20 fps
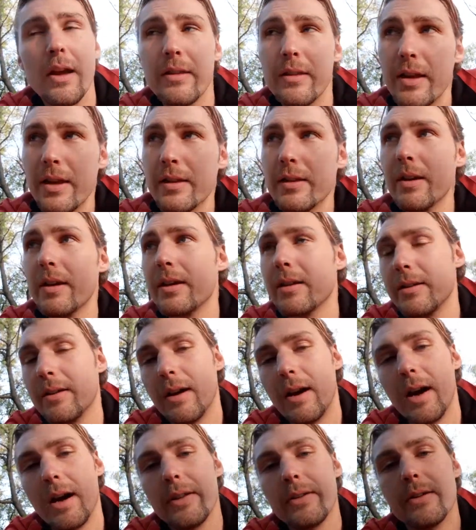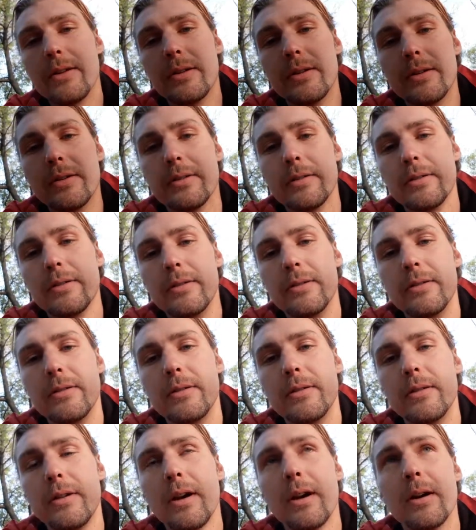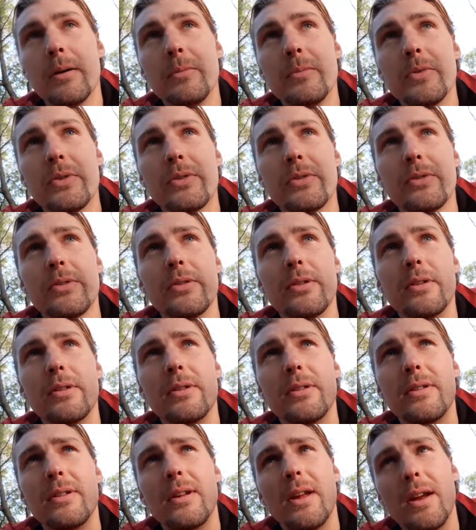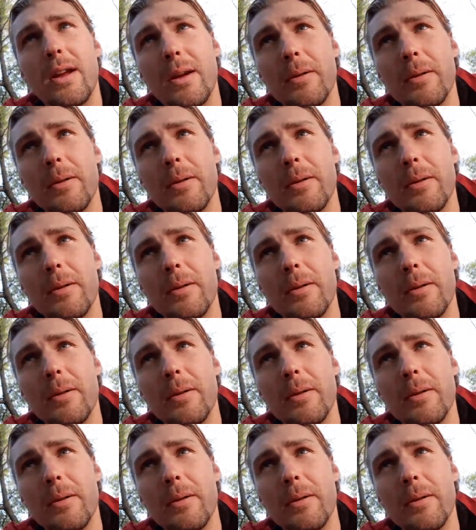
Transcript: Then uh, the other herbs that